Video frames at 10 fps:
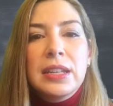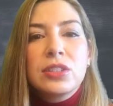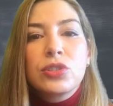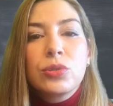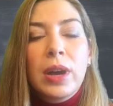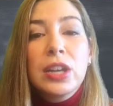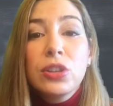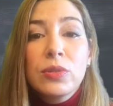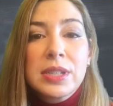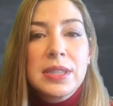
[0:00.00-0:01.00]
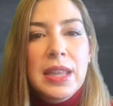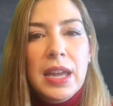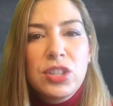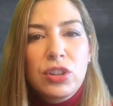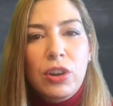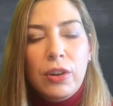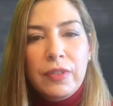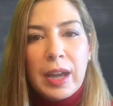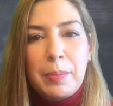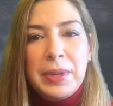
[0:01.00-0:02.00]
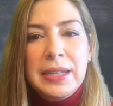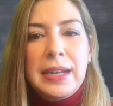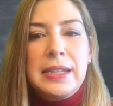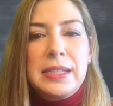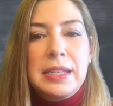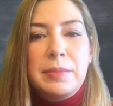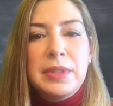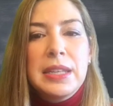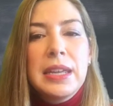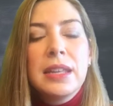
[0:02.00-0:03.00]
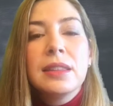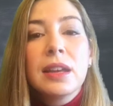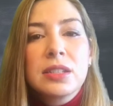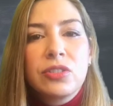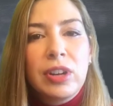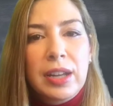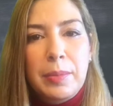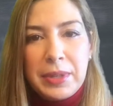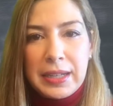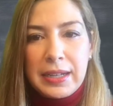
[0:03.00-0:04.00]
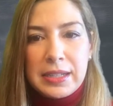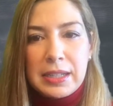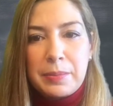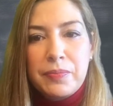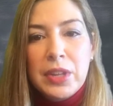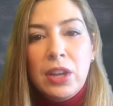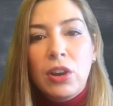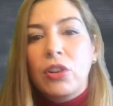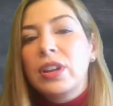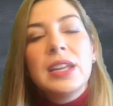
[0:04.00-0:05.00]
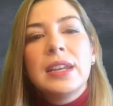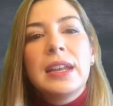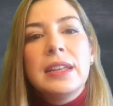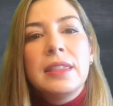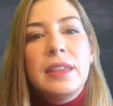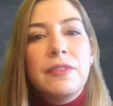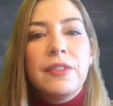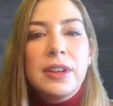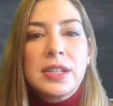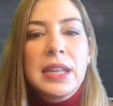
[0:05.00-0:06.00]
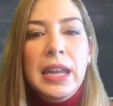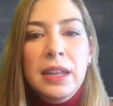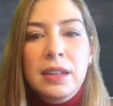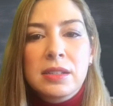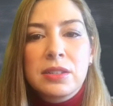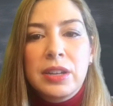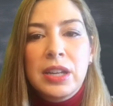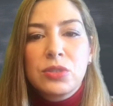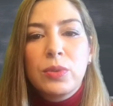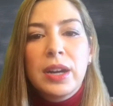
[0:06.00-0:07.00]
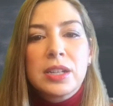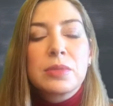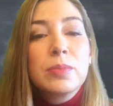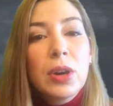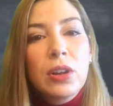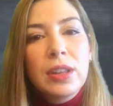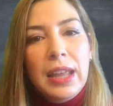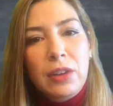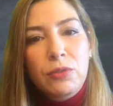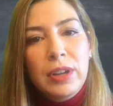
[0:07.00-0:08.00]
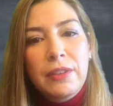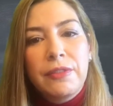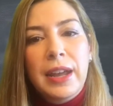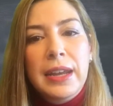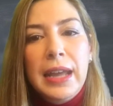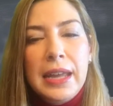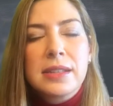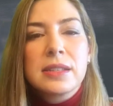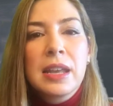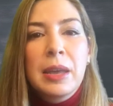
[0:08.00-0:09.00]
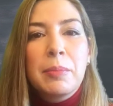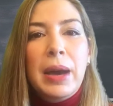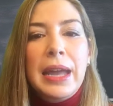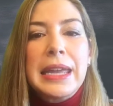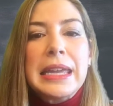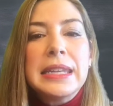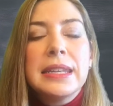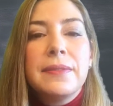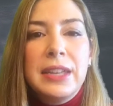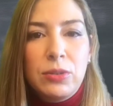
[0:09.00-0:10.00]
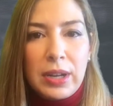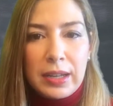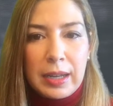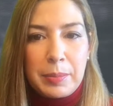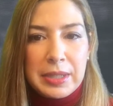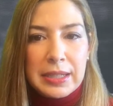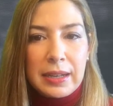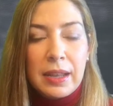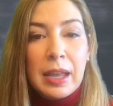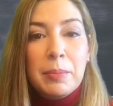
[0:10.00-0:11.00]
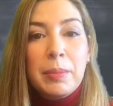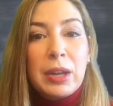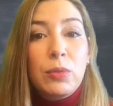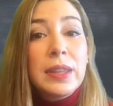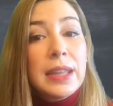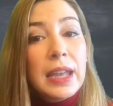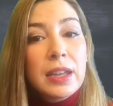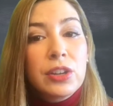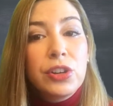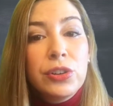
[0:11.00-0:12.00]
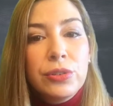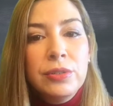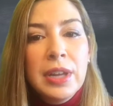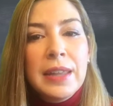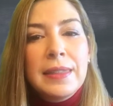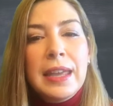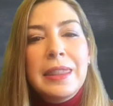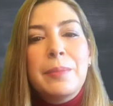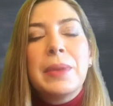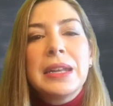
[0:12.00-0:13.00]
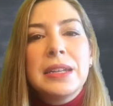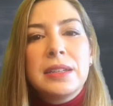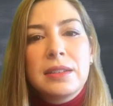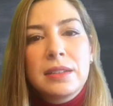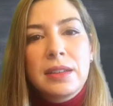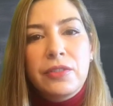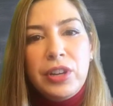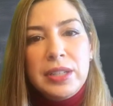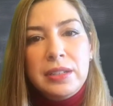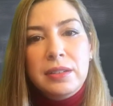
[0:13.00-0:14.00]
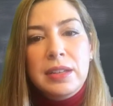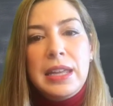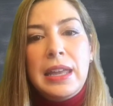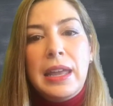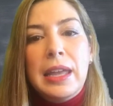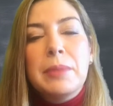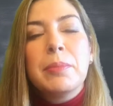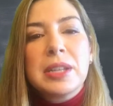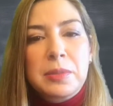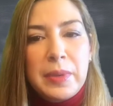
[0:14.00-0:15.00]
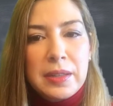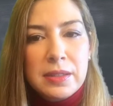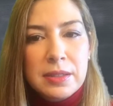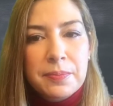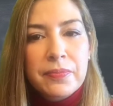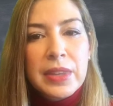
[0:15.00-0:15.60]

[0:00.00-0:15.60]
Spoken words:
led to a new stage of capitalism, the industrial capitalism. Originally, the first industries were small and were financed by individual capital, but when they grew, they demanded greater investments.